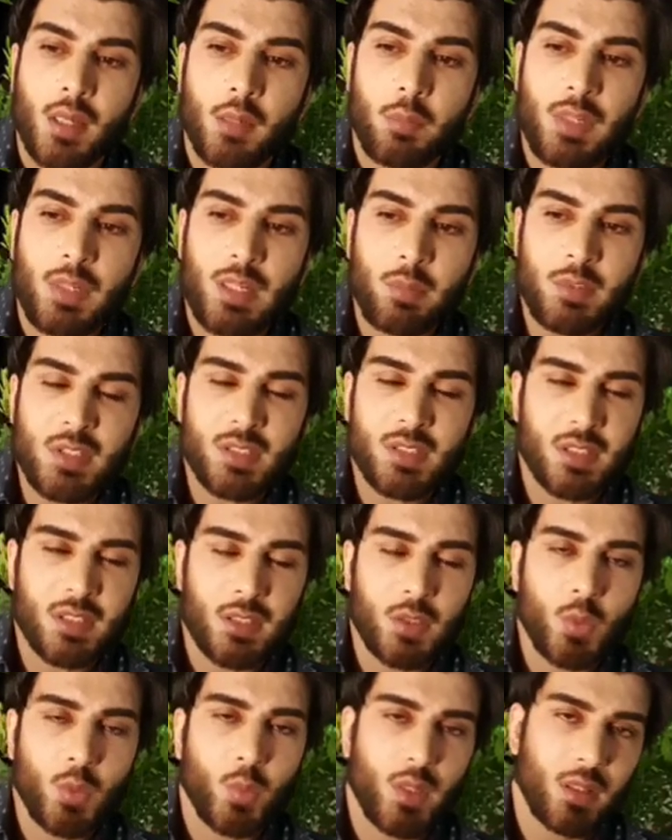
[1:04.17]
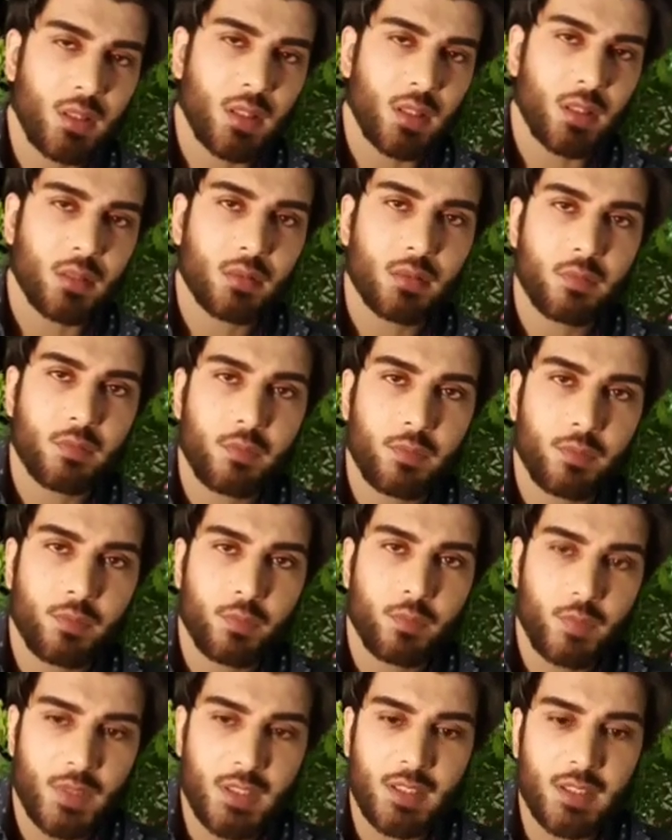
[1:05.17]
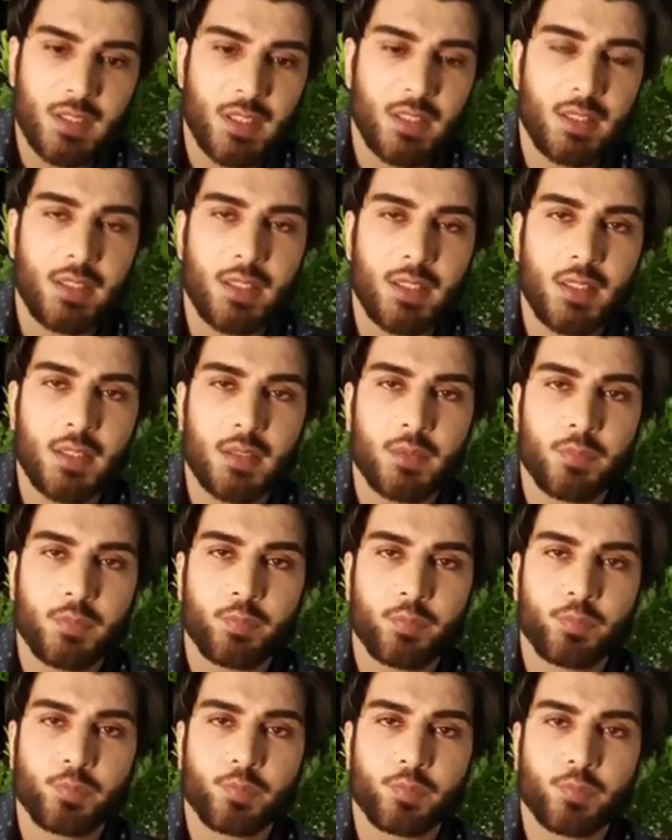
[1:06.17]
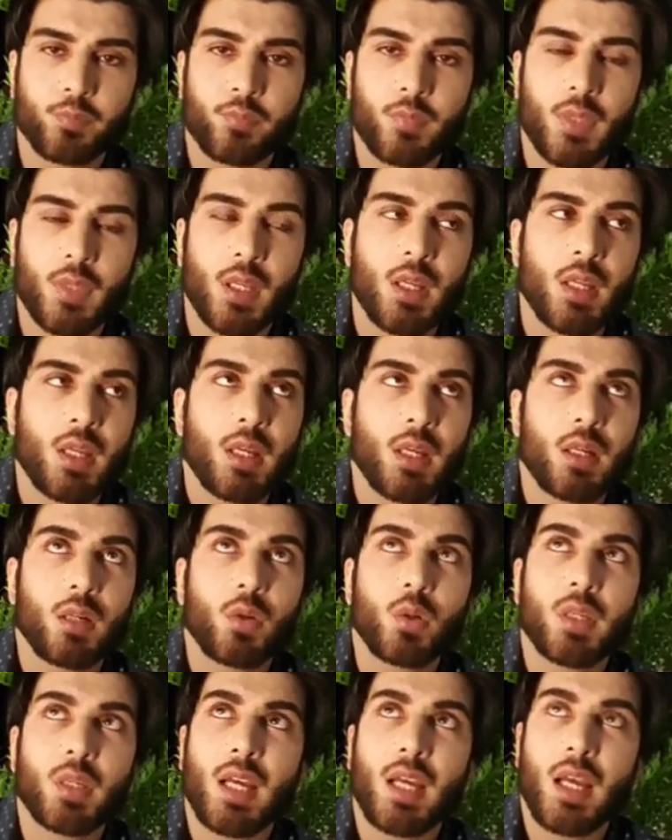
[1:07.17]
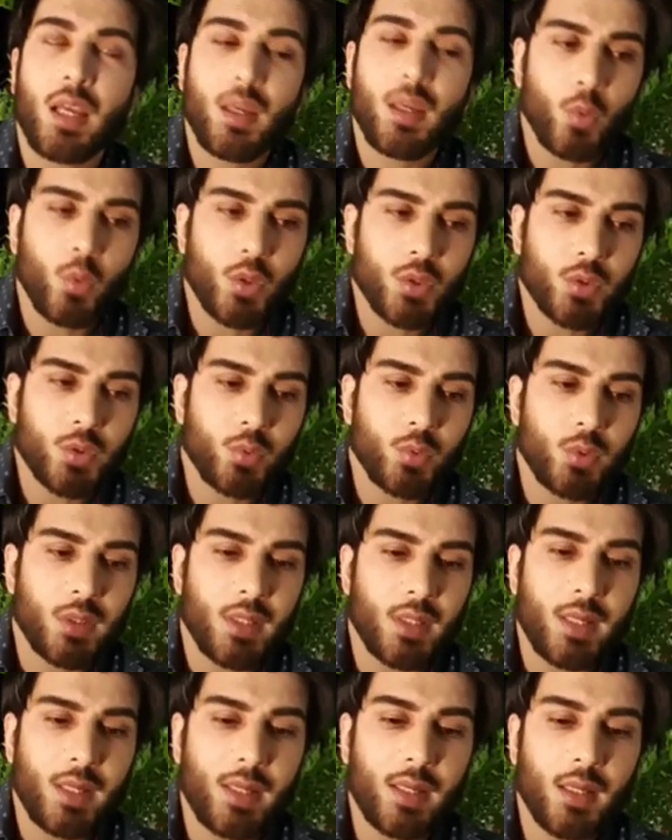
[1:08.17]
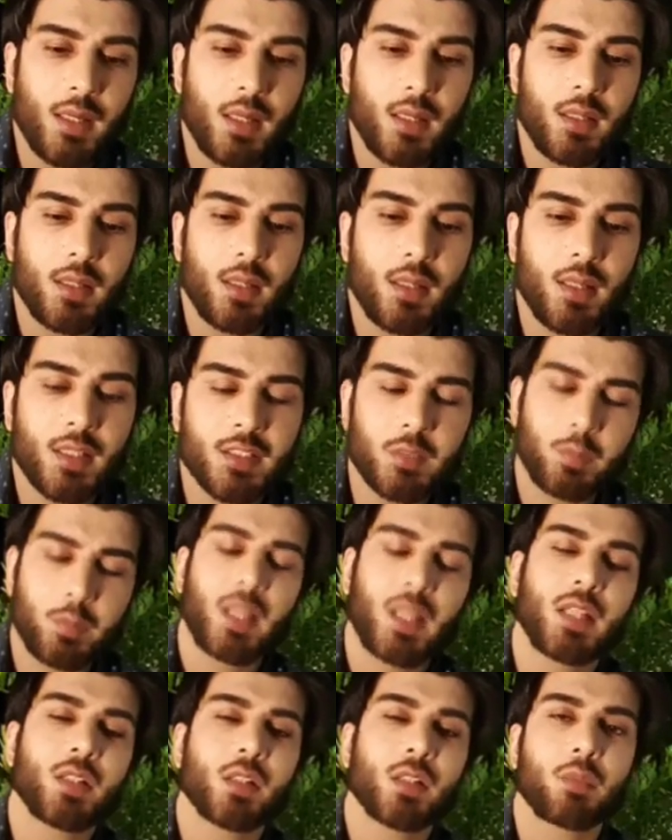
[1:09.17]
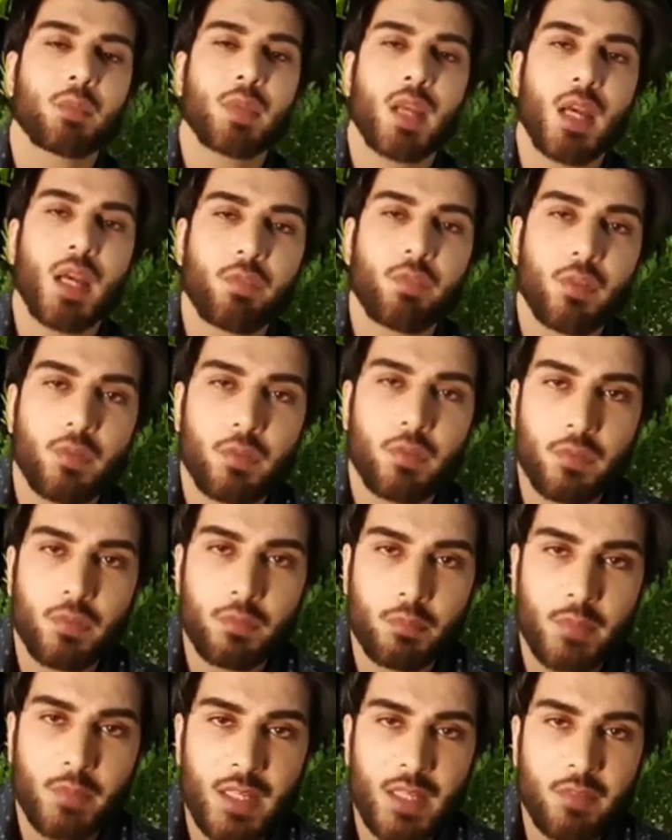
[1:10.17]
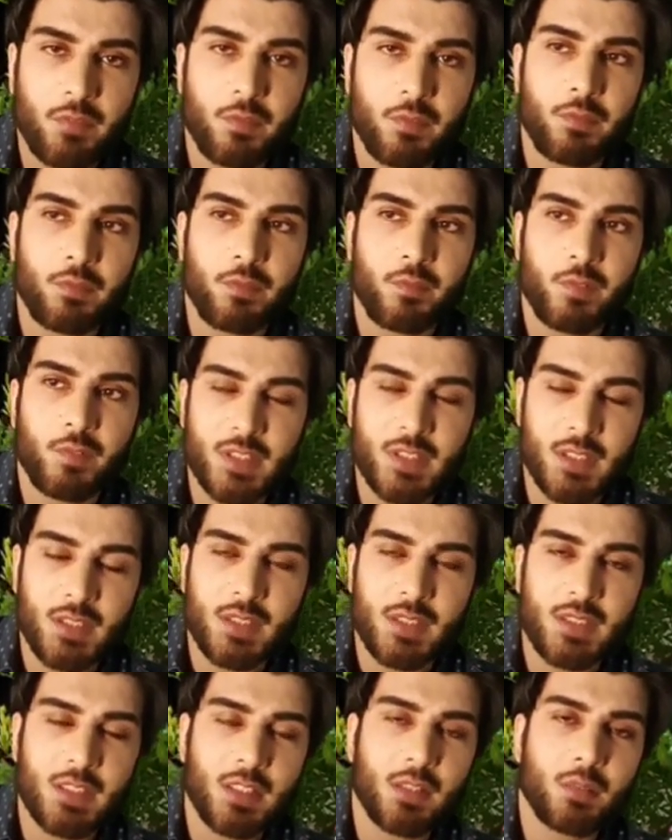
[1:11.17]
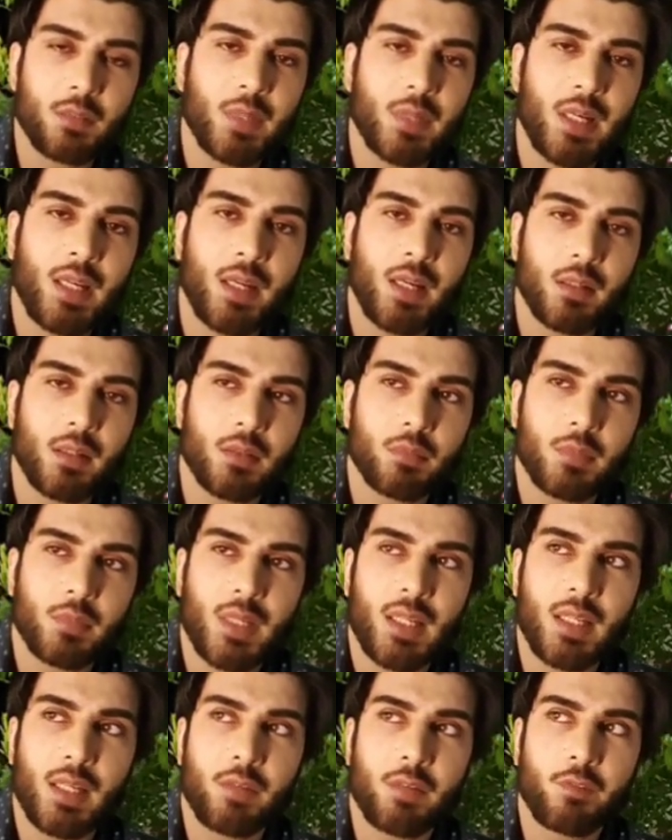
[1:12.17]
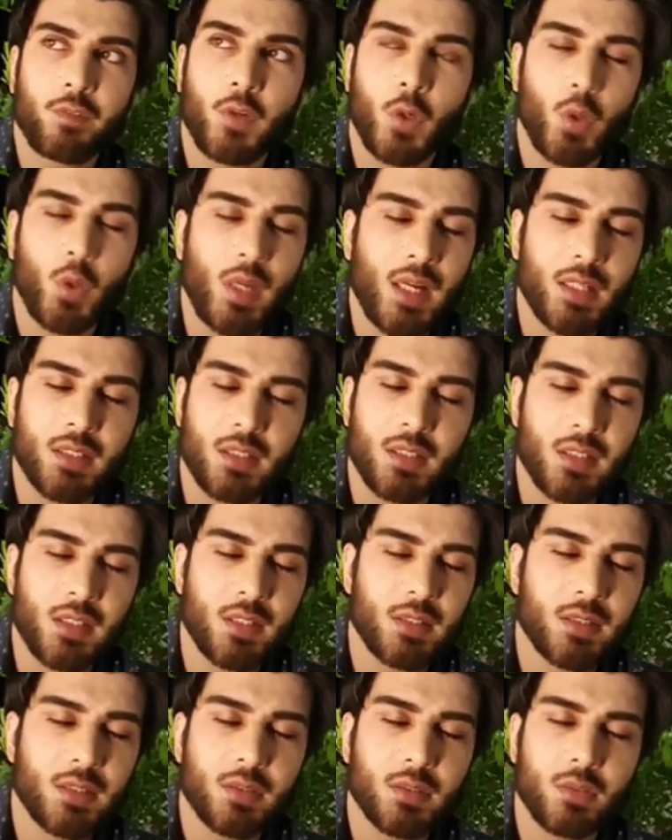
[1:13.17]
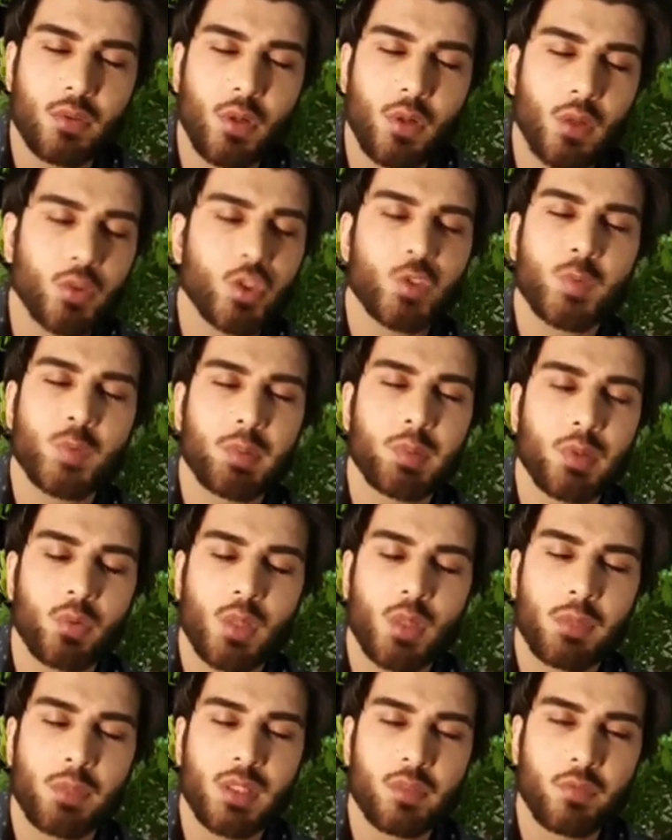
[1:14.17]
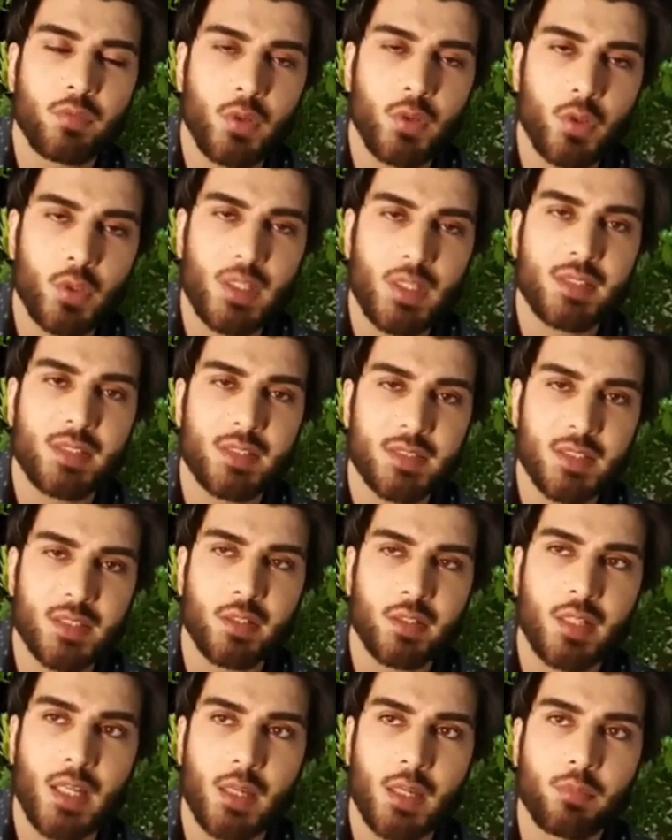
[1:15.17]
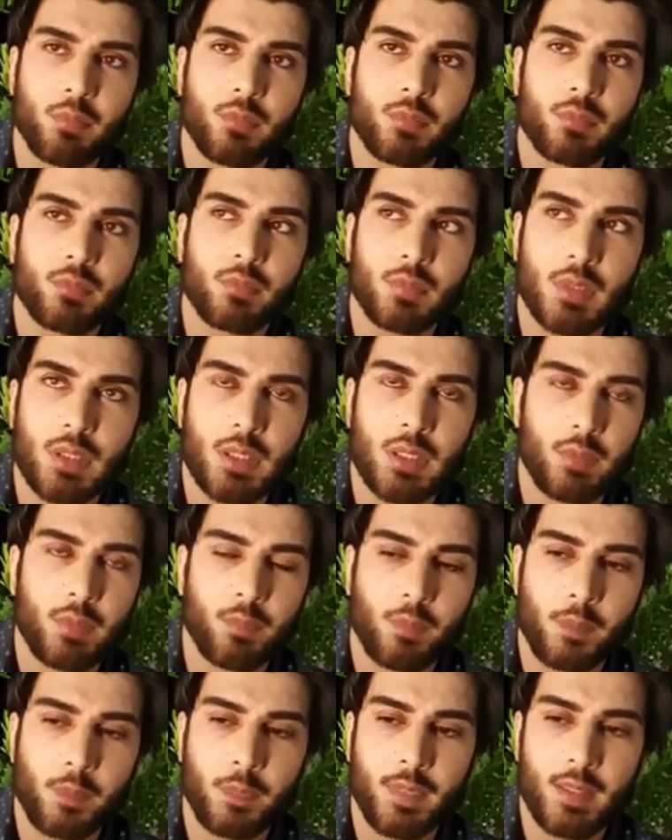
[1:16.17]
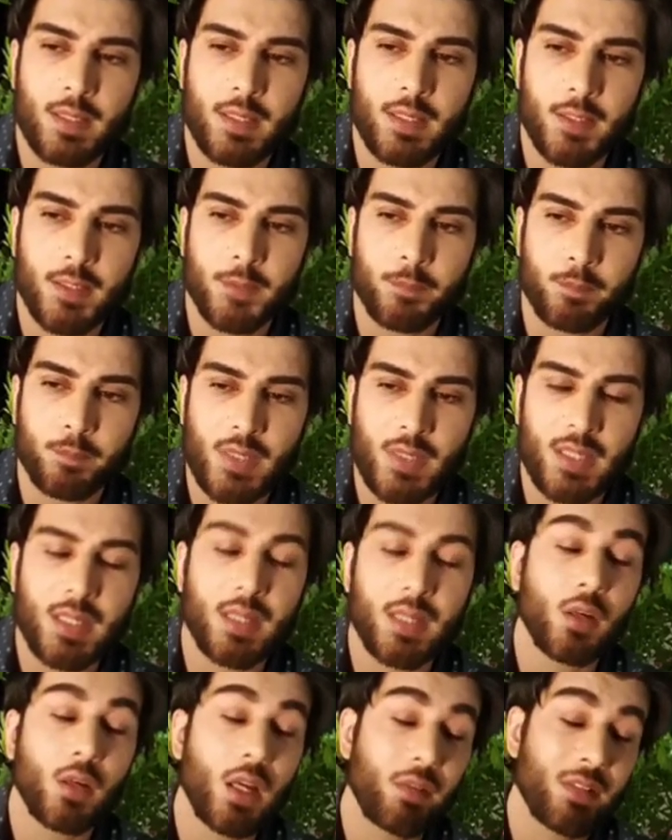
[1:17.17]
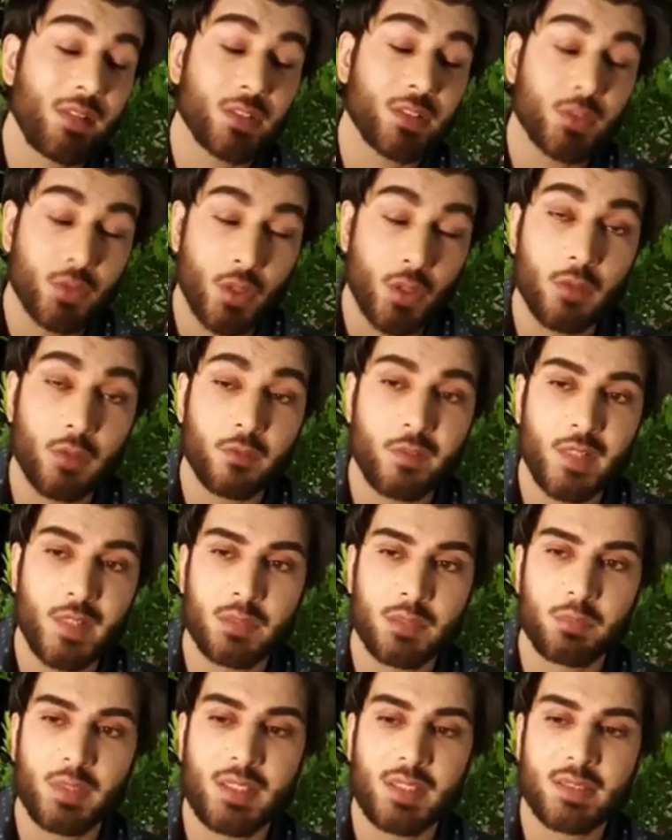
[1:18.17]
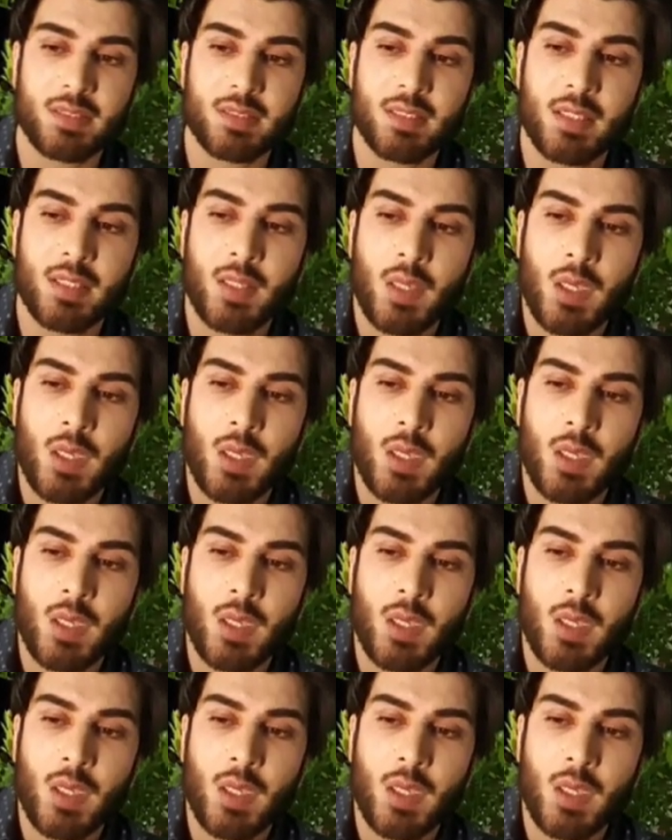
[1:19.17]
But let me just tell you one thing very clearly here. Okay, I want to explain it on the behalf of my fraternity, my fellow actors, all those people who are being followed at Instagram and have a strong fan base.